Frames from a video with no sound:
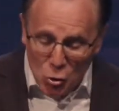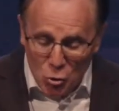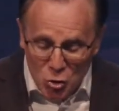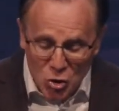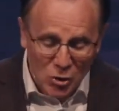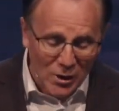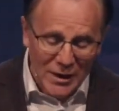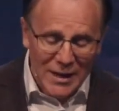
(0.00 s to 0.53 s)

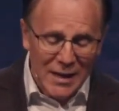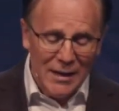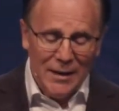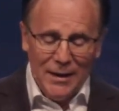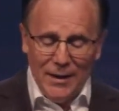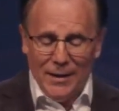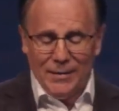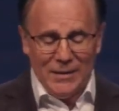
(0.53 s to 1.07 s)

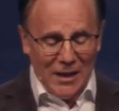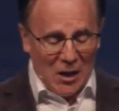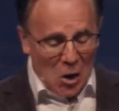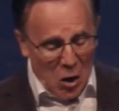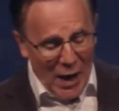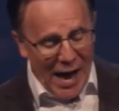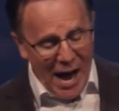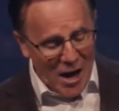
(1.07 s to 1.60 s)
usually
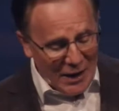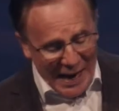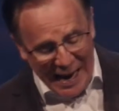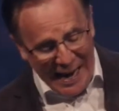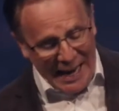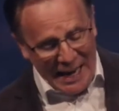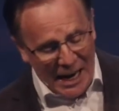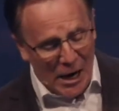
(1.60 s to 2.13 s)
the
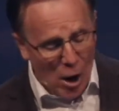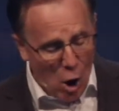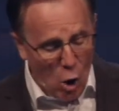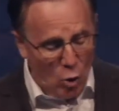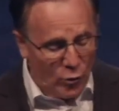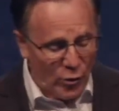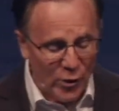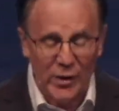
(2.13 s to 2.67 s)
cloud hanging
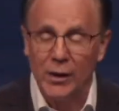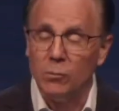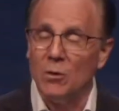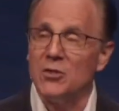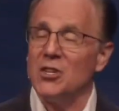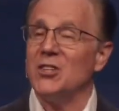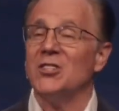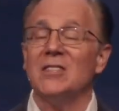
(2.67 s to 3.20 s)
over
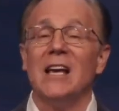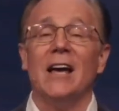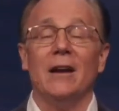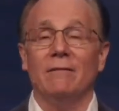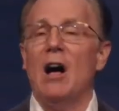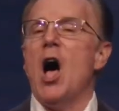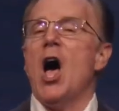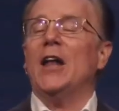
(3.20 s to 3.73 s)
it was a
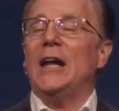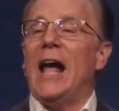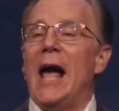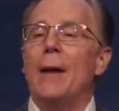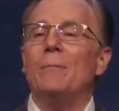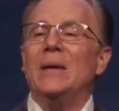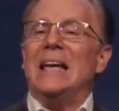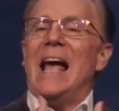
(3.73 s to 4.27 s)
set of
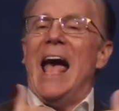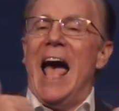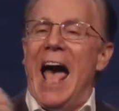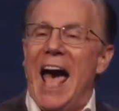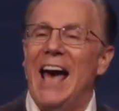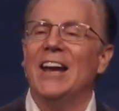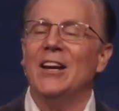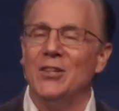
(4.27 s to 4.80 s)
unhappy
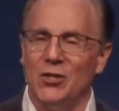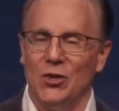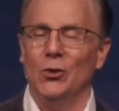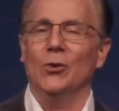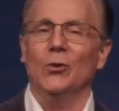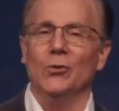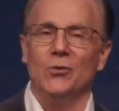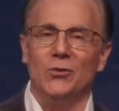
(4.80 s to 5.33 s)

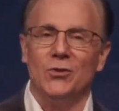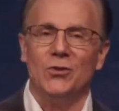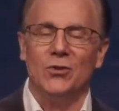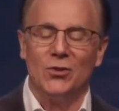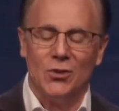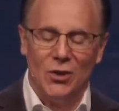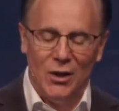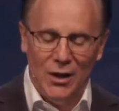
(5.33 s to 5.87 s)

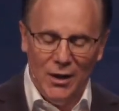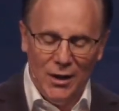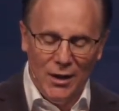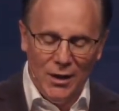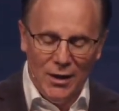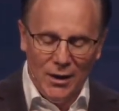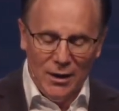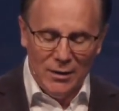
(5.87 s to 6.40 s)
attitudes
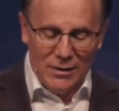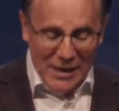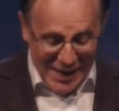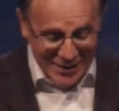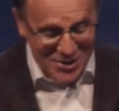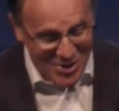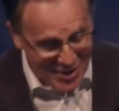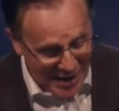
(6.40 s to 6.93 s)

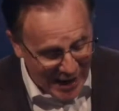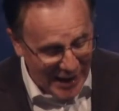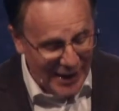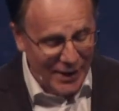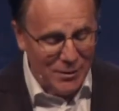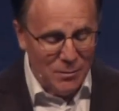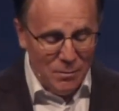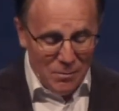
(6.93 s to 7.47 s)
that
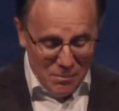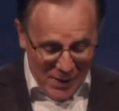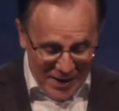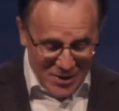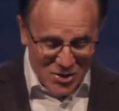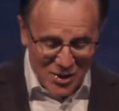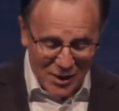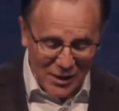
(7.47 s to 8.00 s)
said,
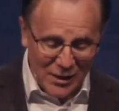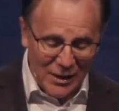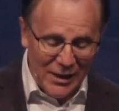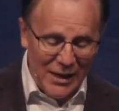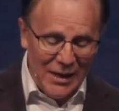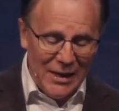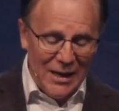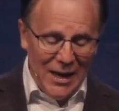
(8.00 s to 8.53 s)

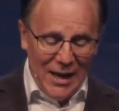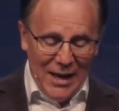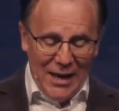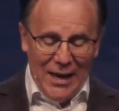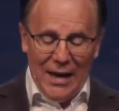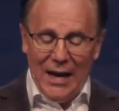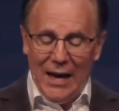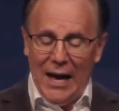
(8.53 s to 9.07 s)
basically,
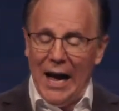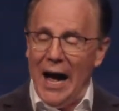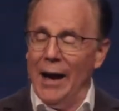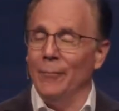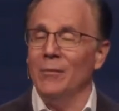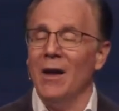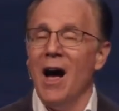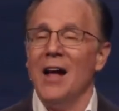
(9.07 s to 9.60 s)

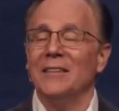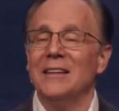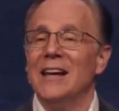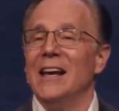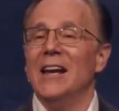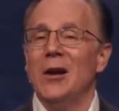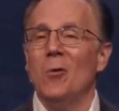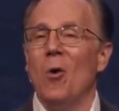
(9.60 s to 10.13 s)
I'm
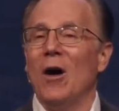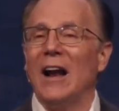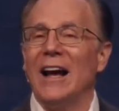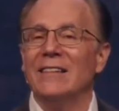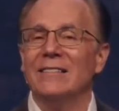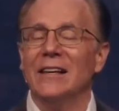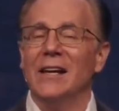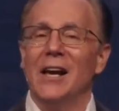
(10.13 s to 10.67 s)
not getting
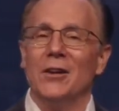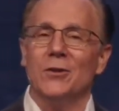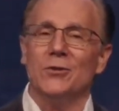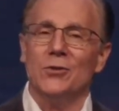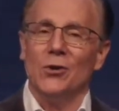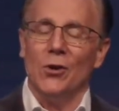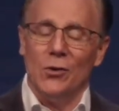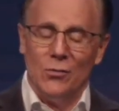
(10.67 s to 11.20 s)
what I think
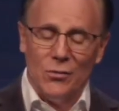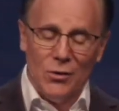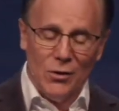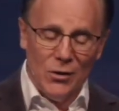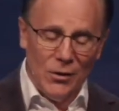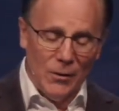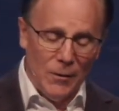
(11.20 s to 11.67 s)
I deserve.